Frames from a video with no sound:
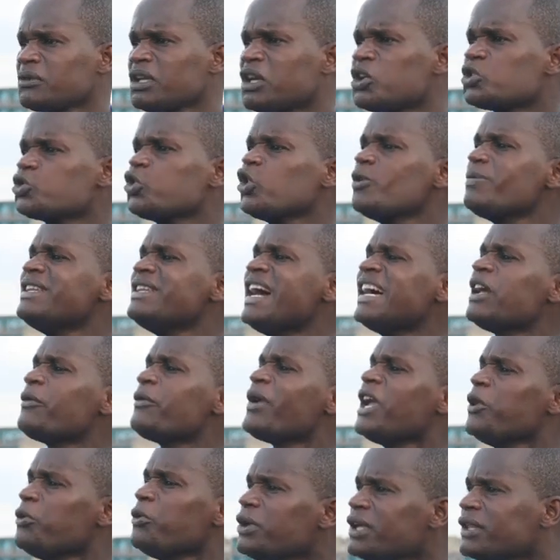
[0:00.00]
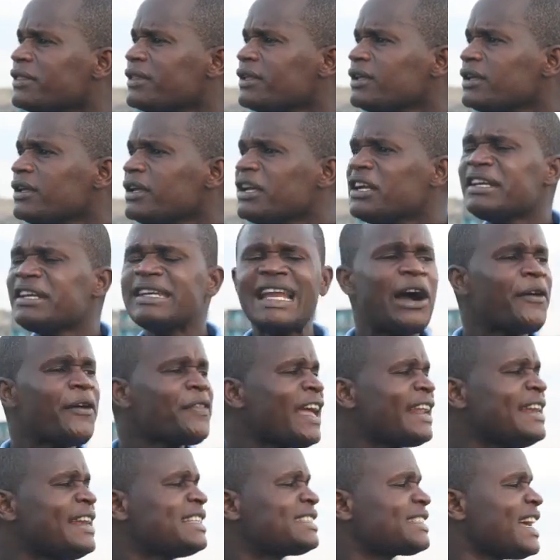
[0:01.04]
should be done away with. Now they
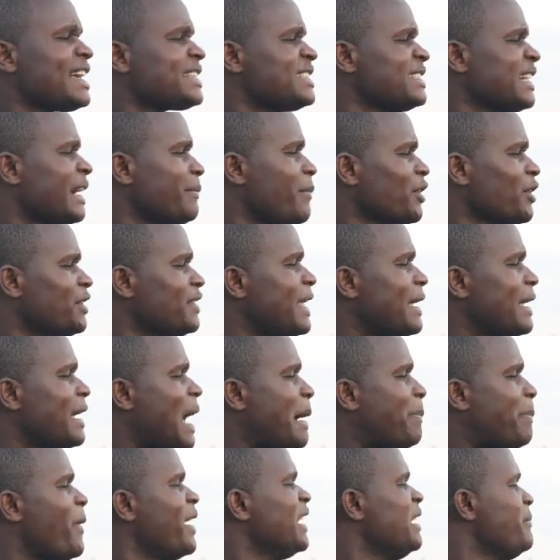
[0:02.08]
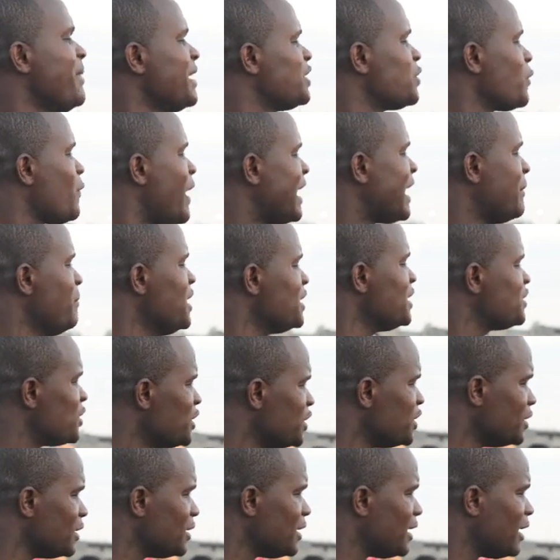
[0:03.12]
are discussing about the appointments of I B
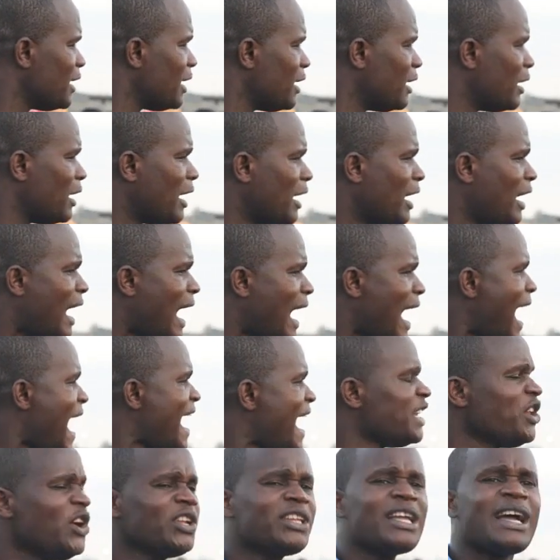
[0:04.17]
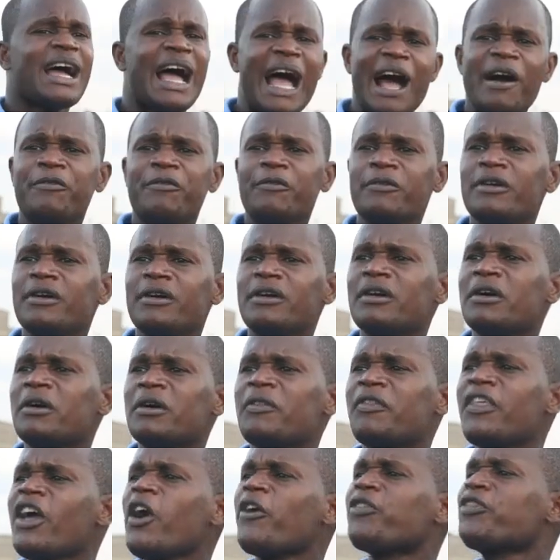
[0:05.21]
C. I don't have
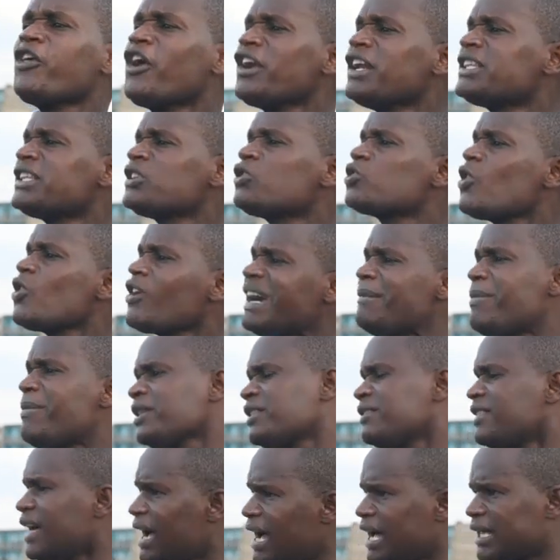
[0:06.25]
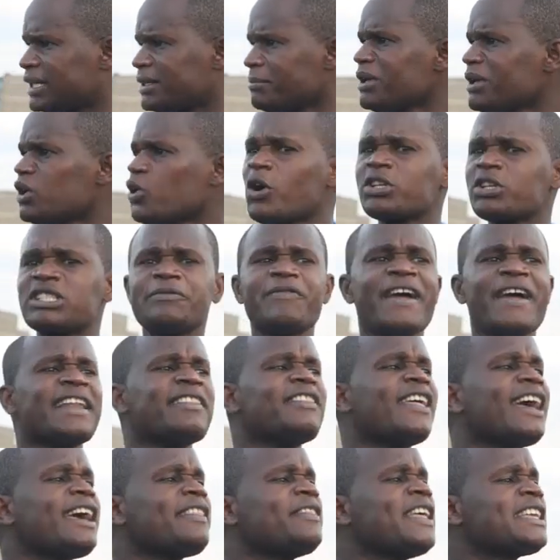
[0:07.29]
the authority to talk about that, because even
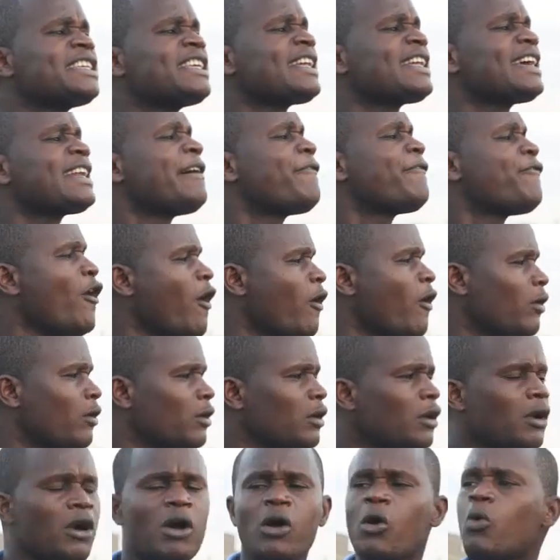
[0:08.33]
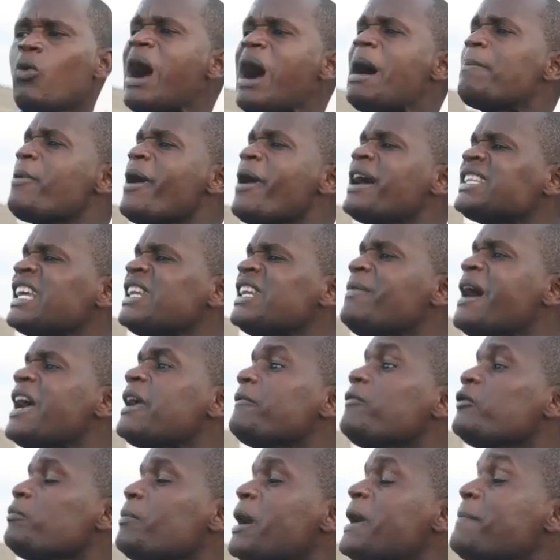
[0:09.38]
the, the Cherera four were appointed by,
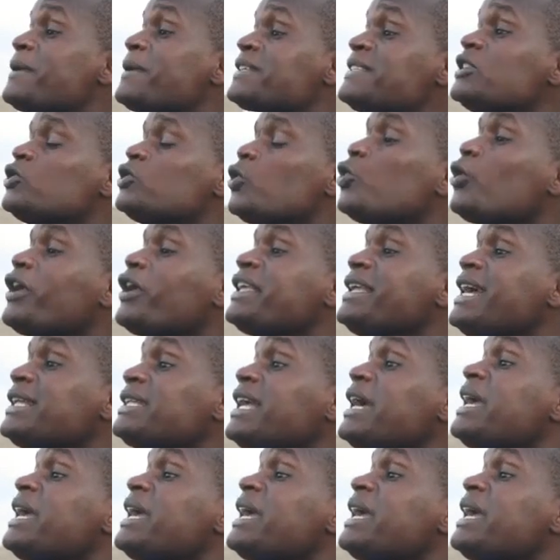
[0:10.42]
by President Uhuru Kenyatta